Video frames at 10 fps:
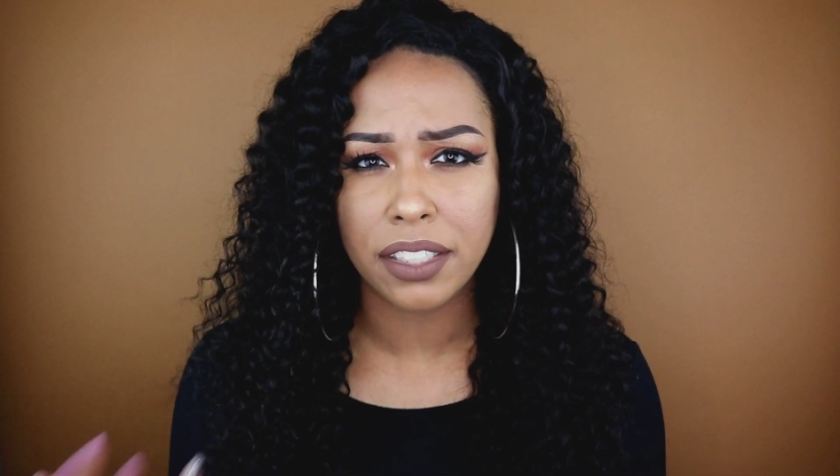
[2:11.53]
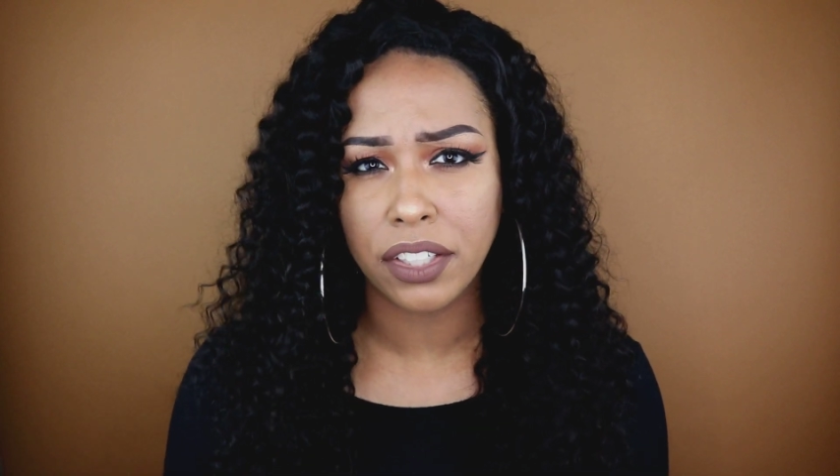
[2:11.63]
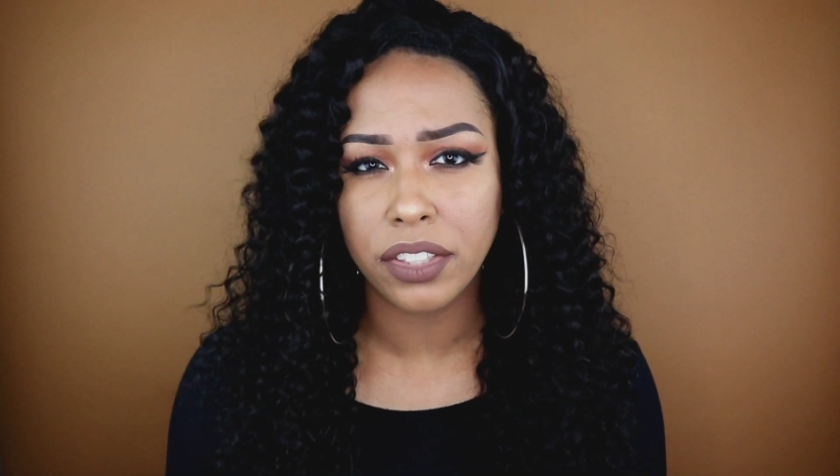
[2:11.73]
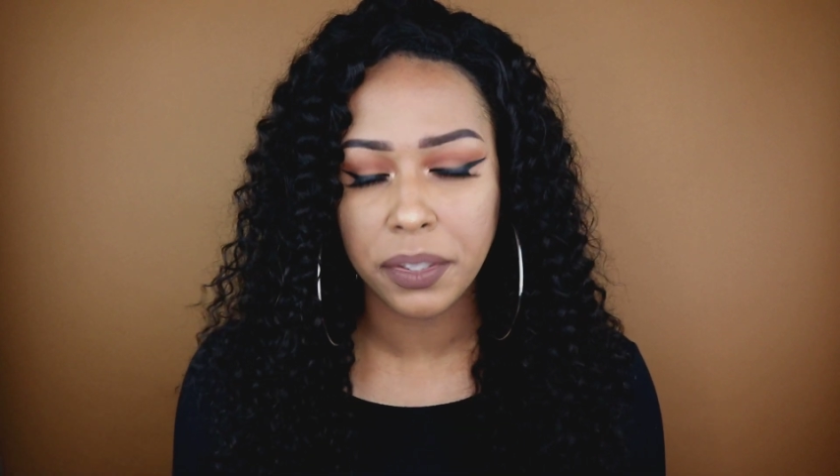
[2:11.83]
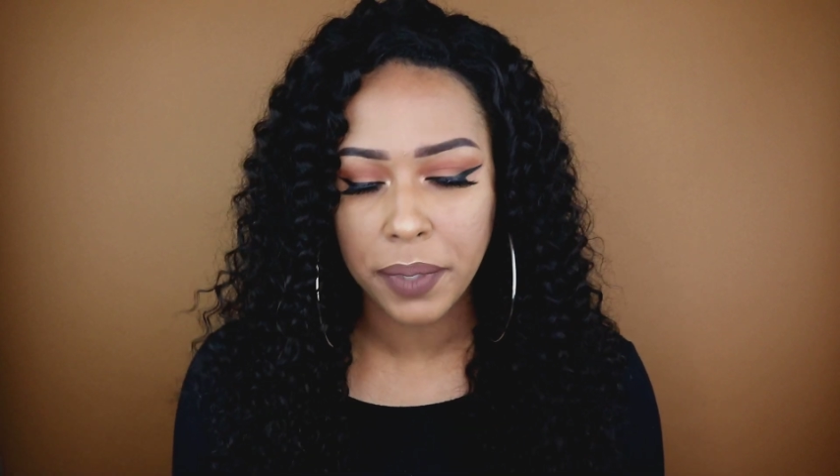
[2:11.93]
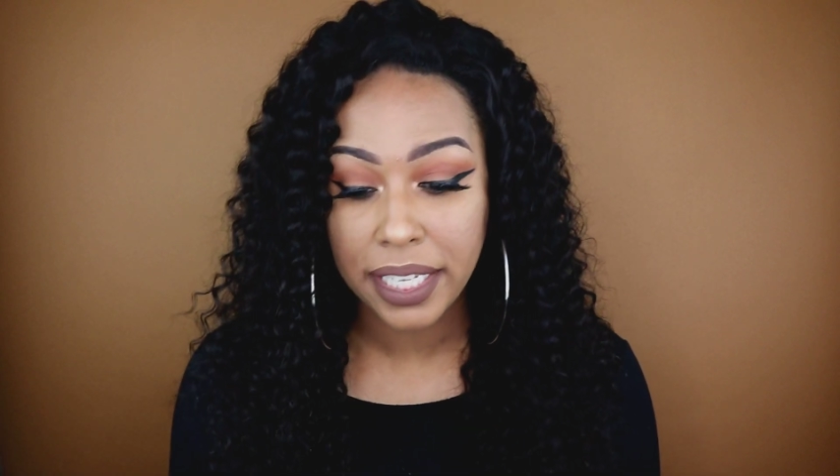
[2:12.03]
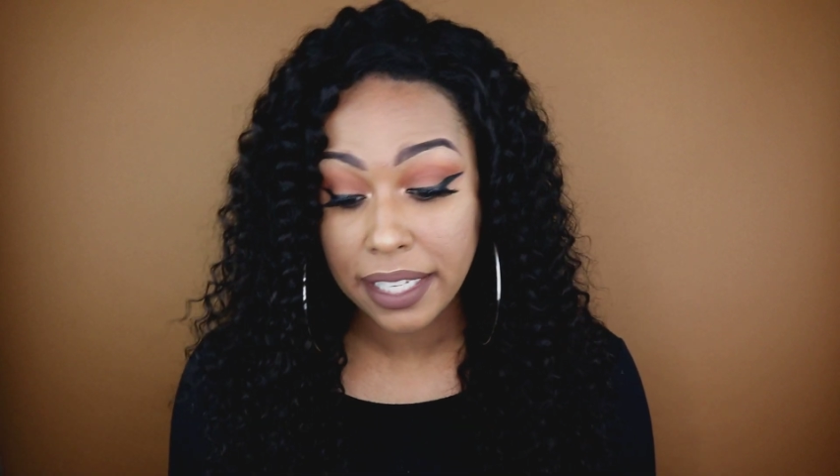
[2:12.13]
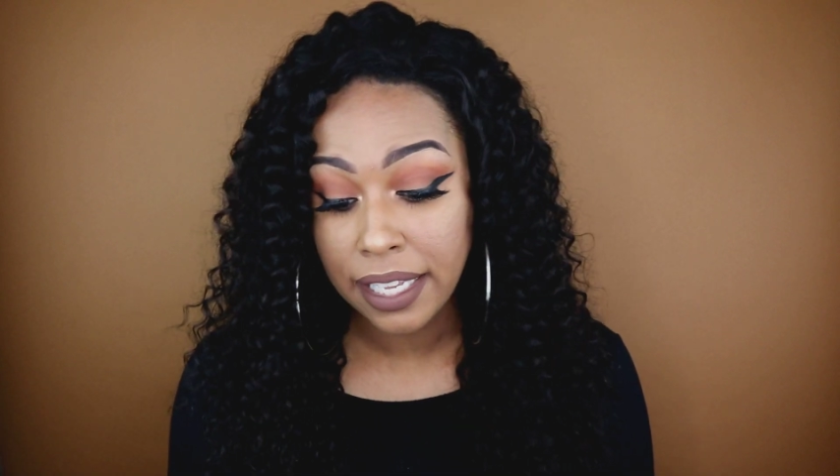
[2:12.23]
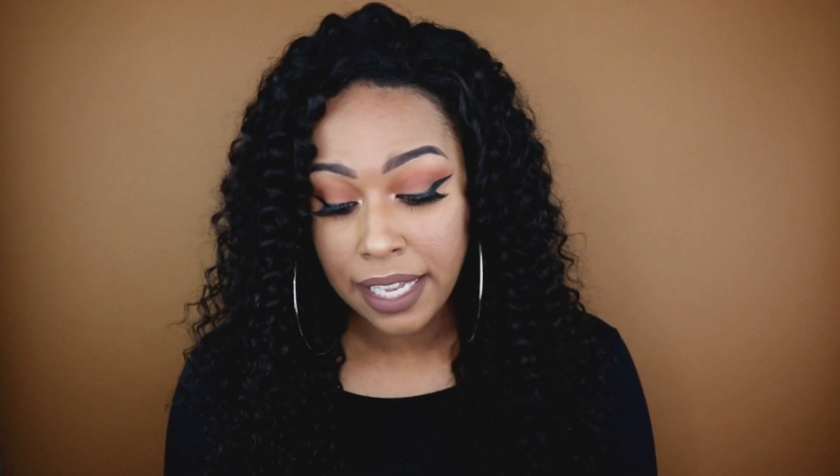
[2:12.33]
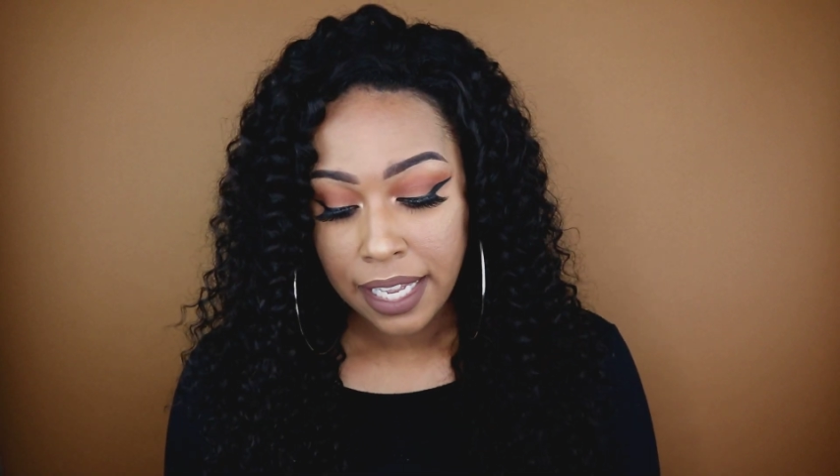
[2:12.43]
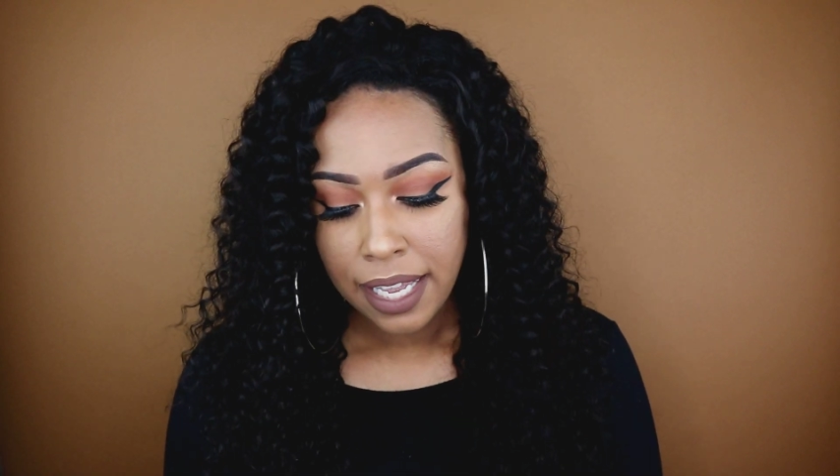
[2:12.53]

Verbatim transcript: of curly wig.